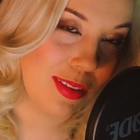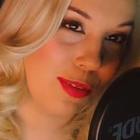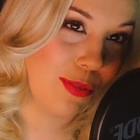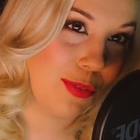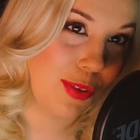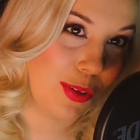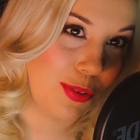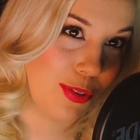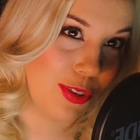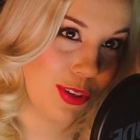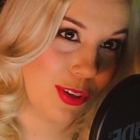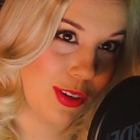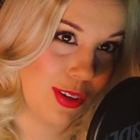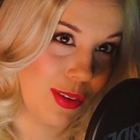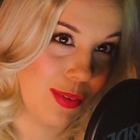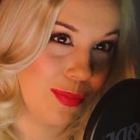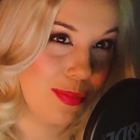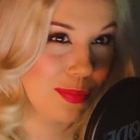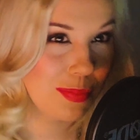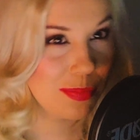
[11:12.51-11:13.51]
in the
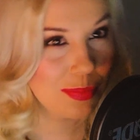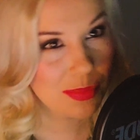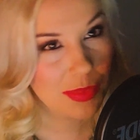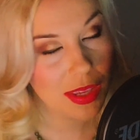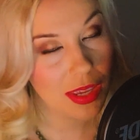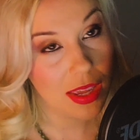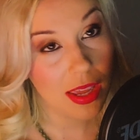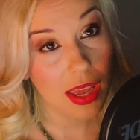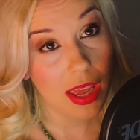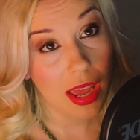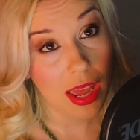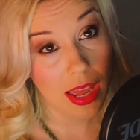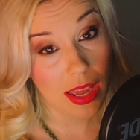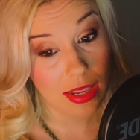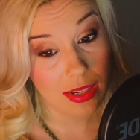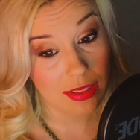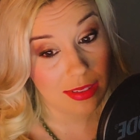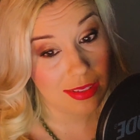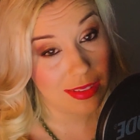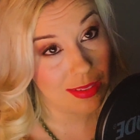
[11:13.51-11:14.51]
future.
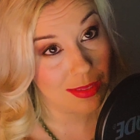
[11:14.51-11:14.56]
And